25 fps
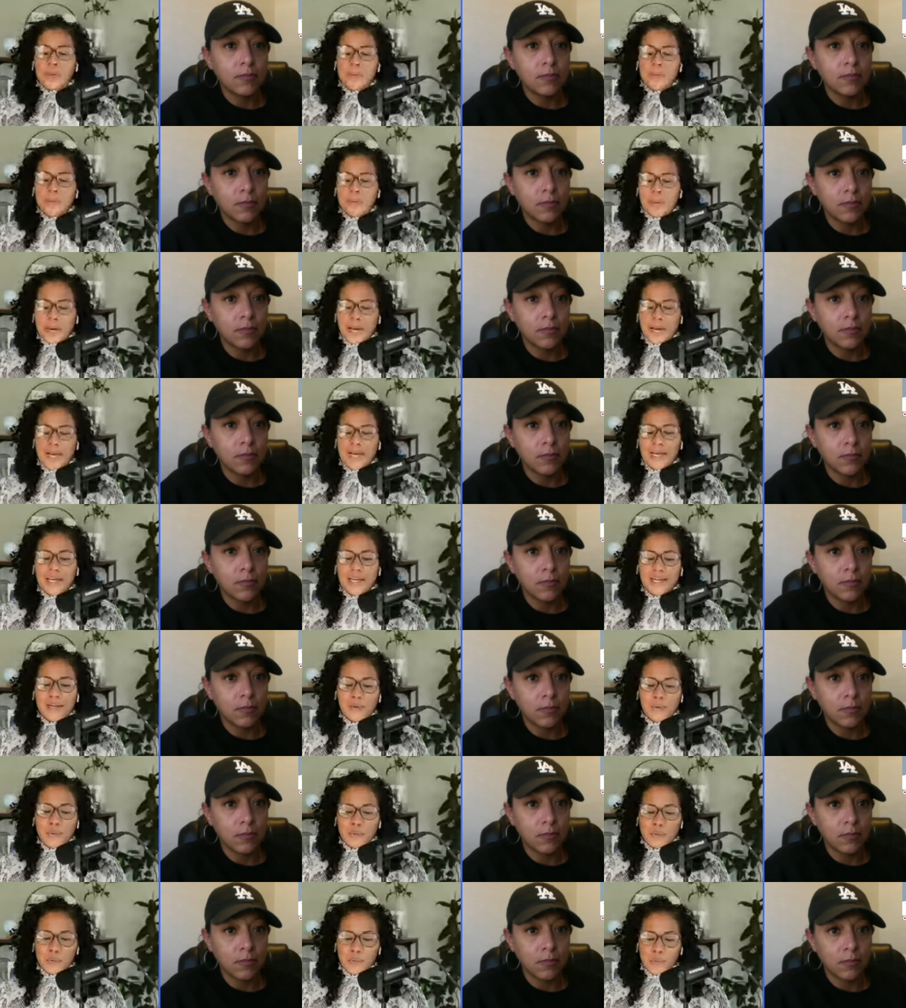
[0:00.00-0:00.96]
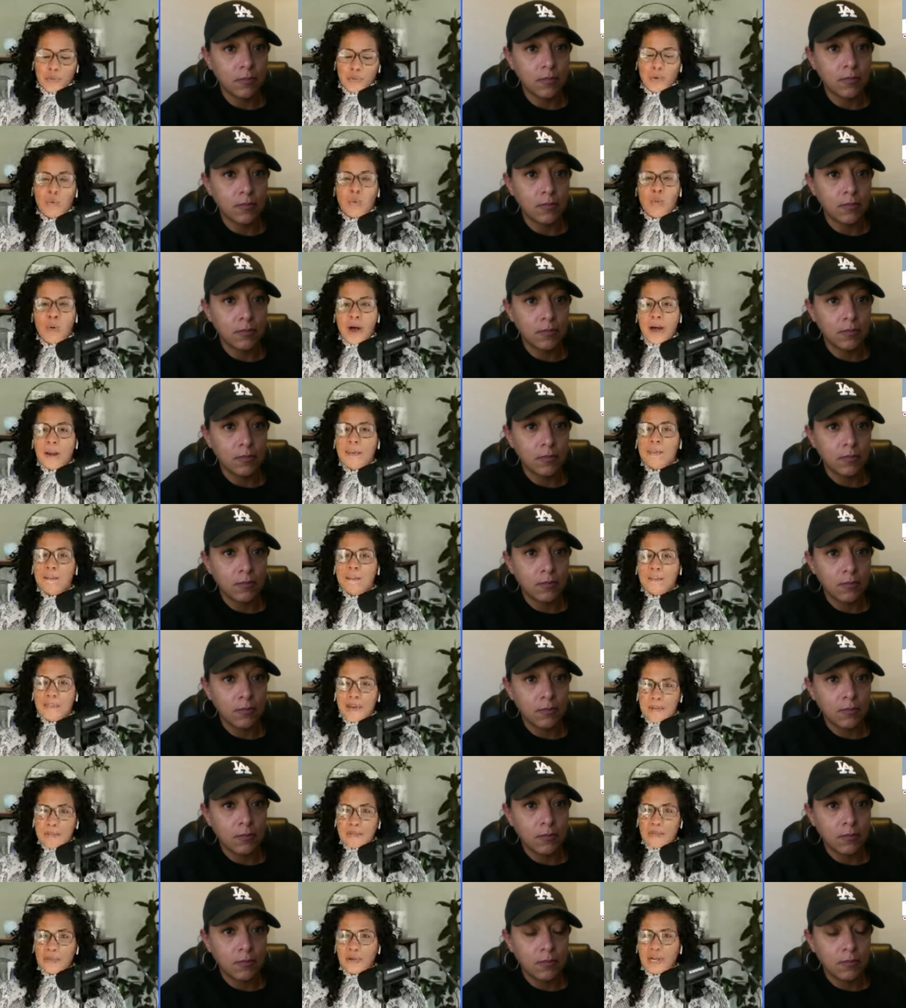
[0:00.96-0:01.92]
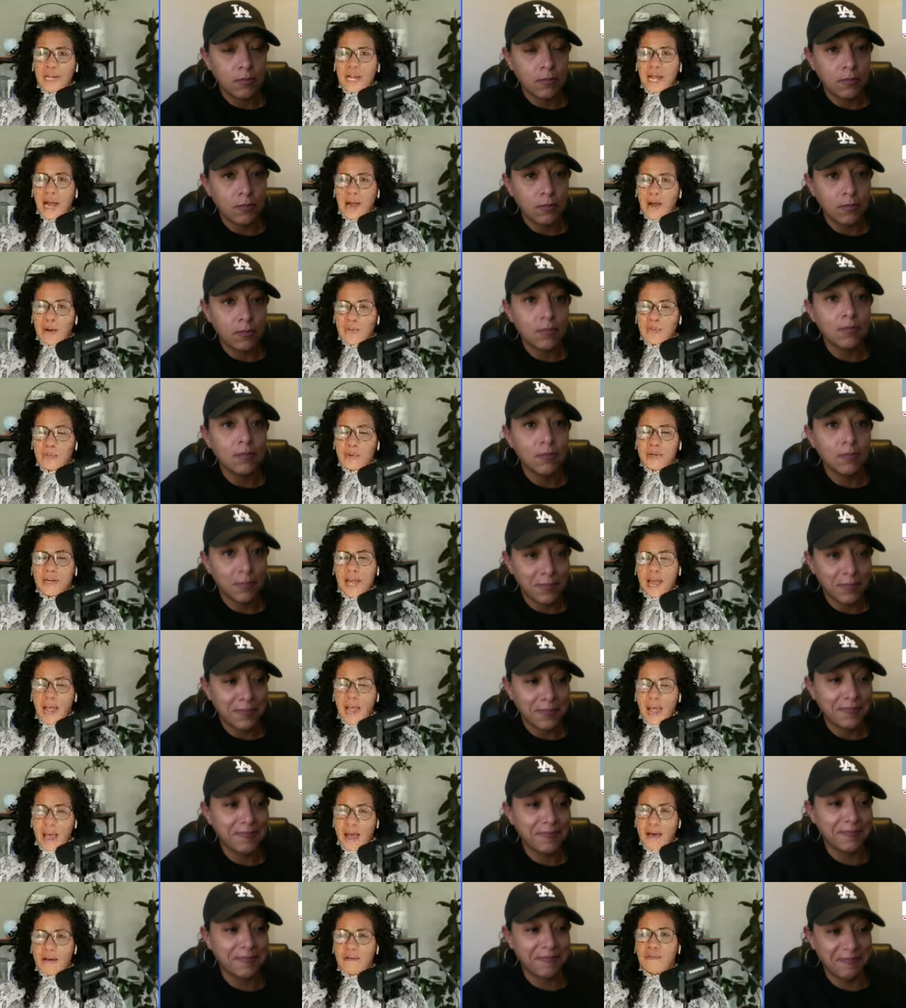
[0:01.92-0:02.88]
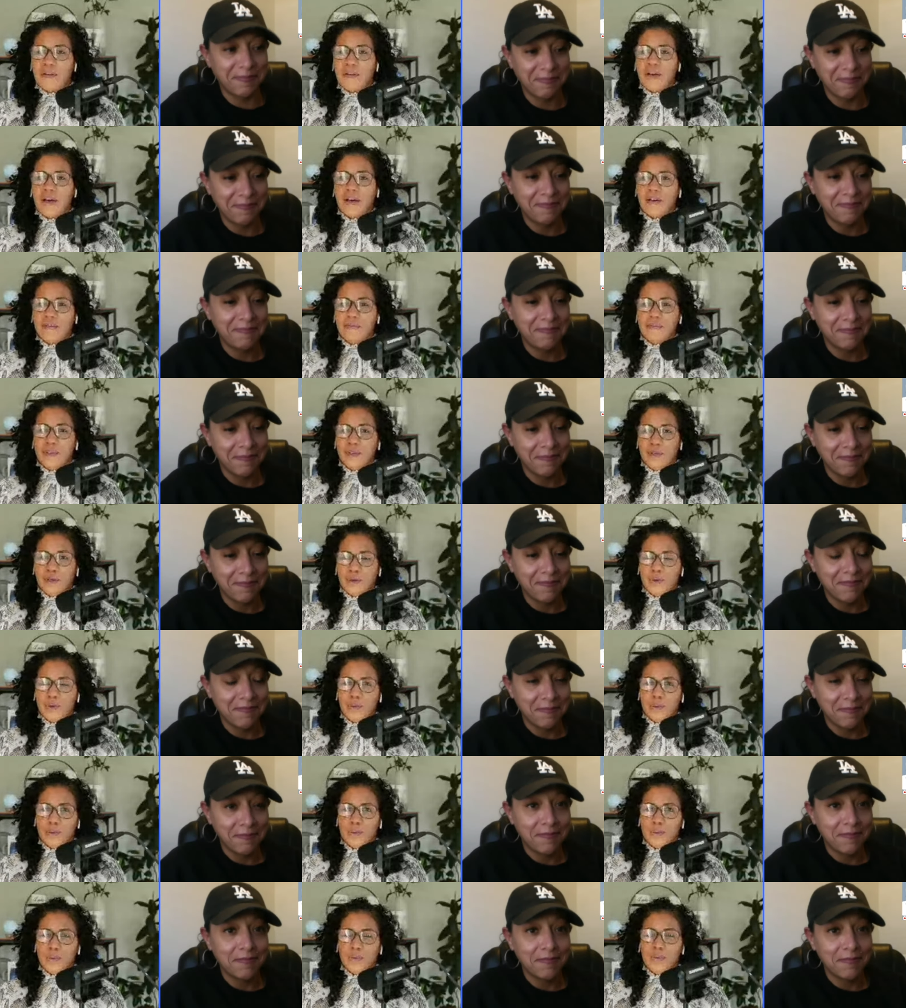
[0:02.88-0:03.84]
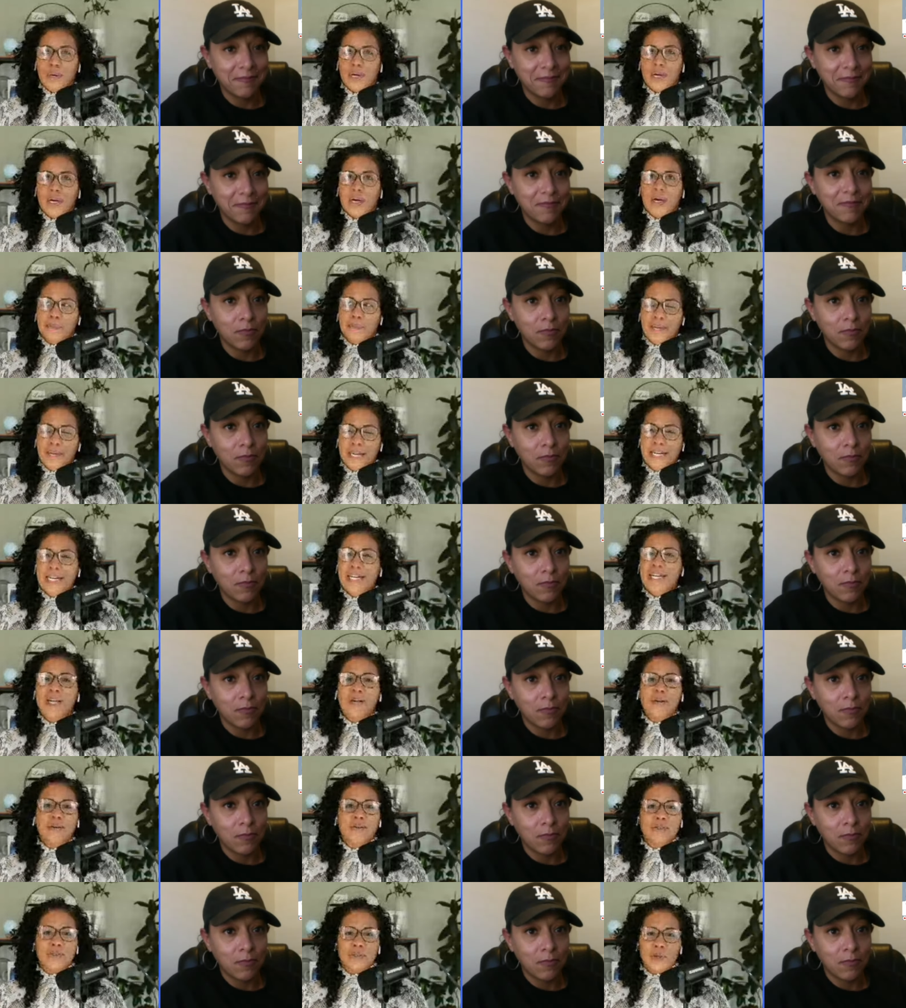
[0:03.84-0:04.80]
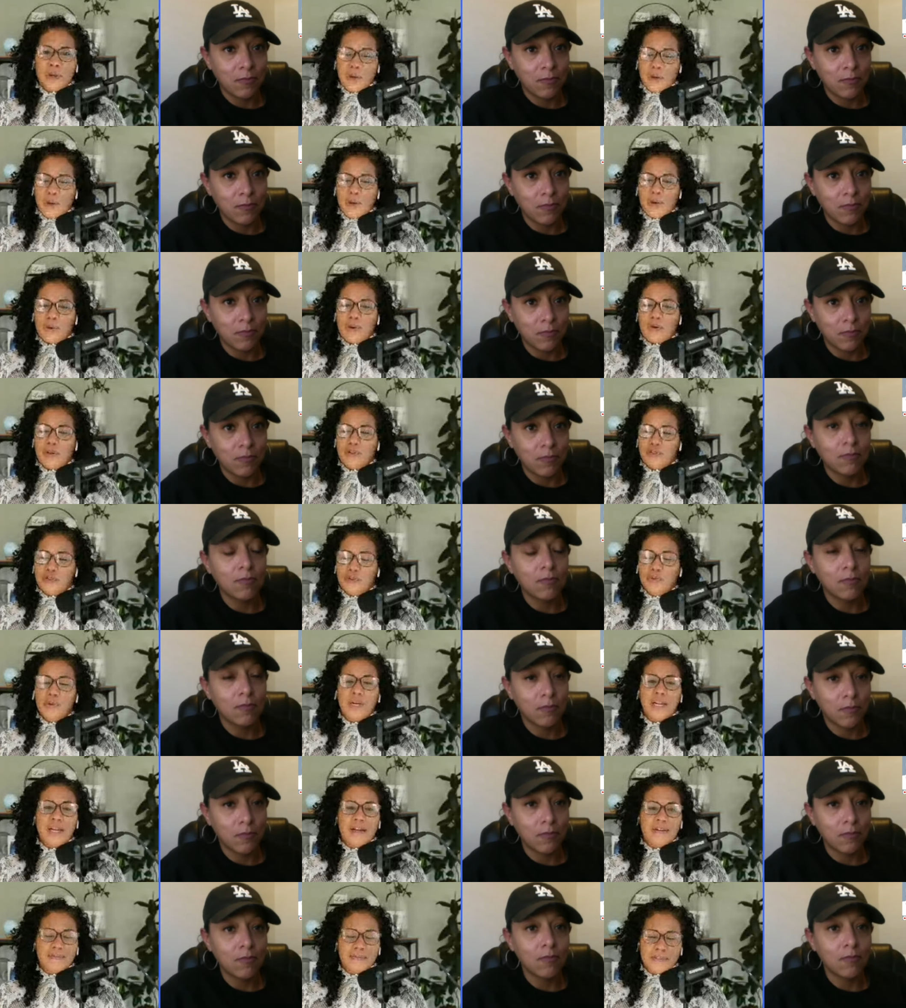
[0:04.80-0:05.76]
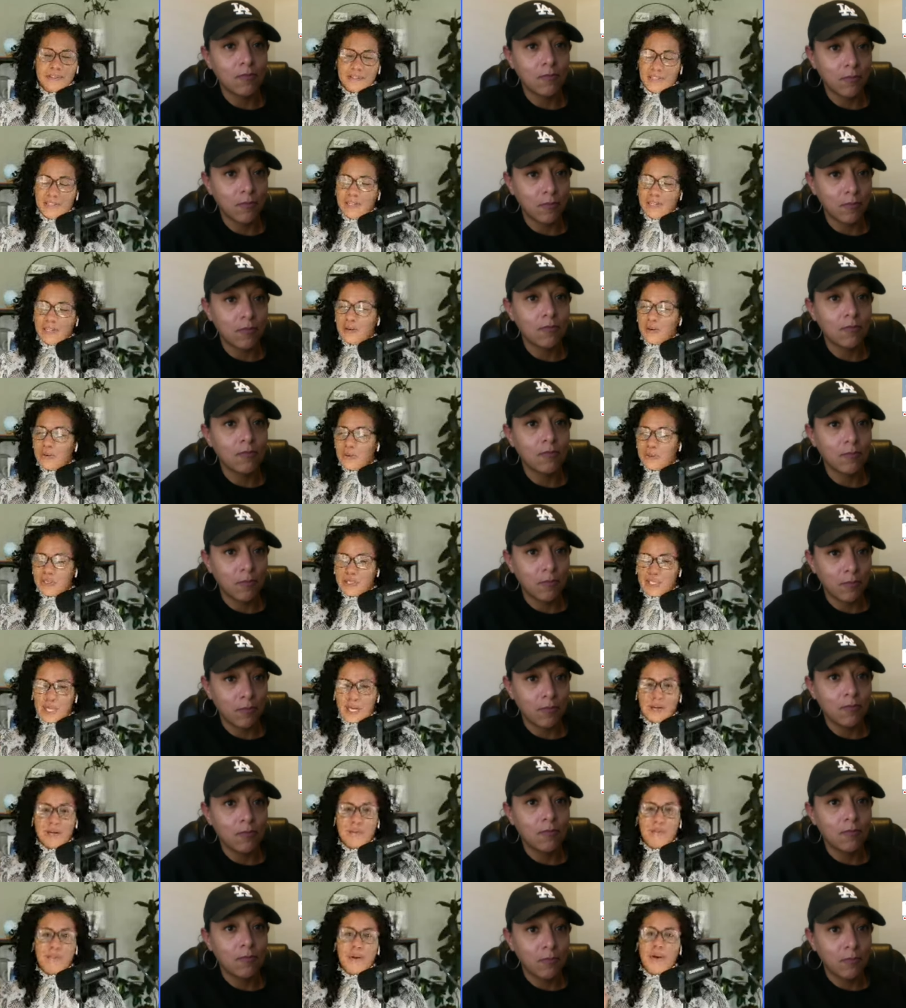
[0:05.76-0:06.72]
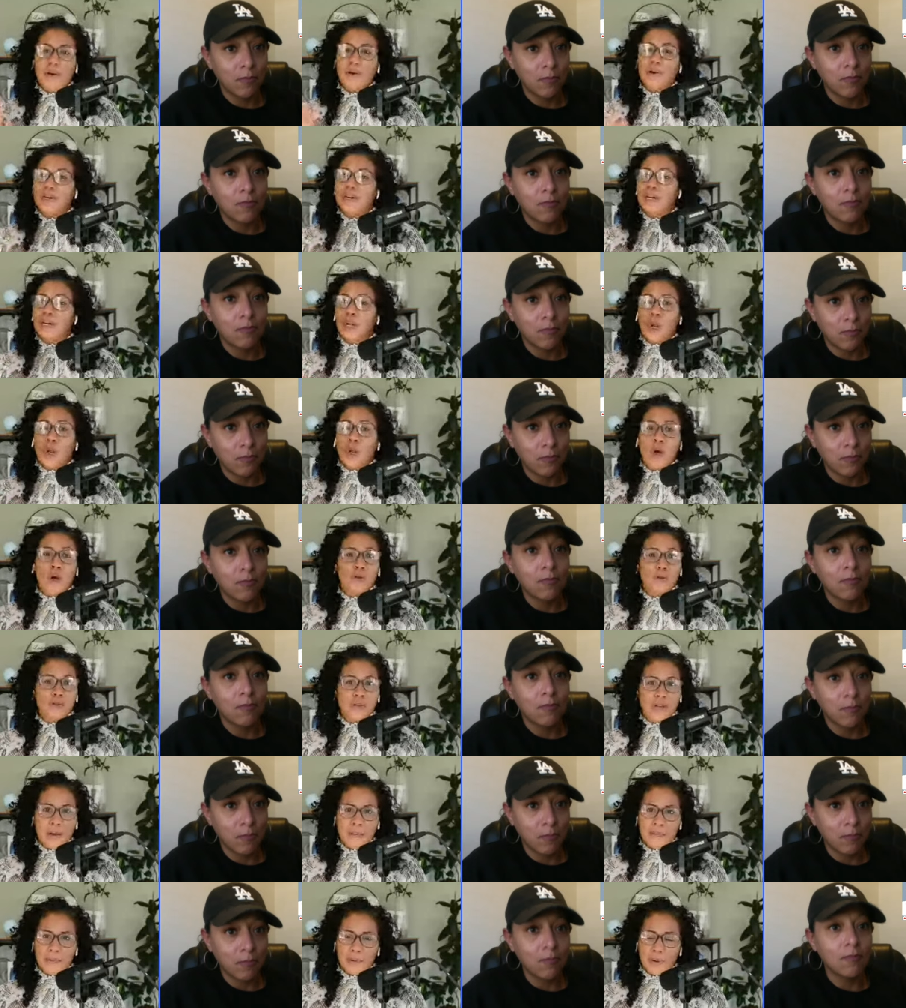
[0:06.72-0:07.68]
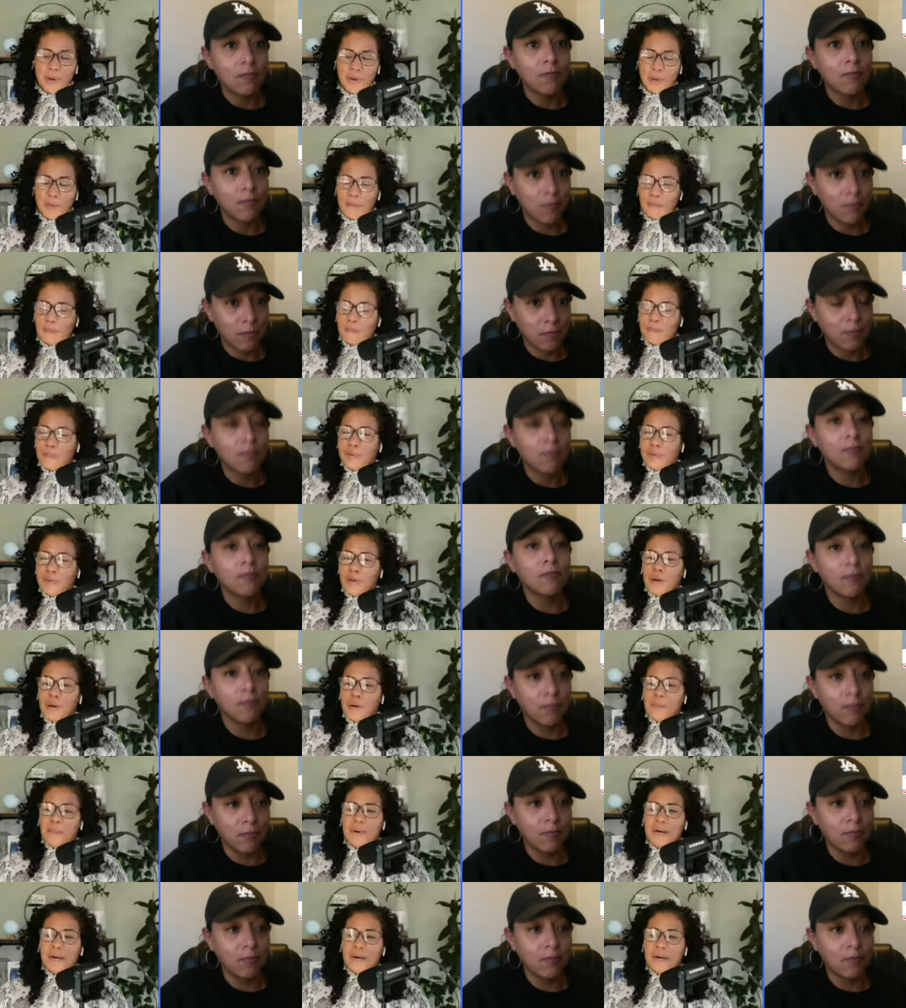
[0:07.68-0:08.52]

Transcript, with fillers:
Speaker 1: But the one memory I would have of you many years ago because you left you know the state of maryland a long time ago Mm-hmm.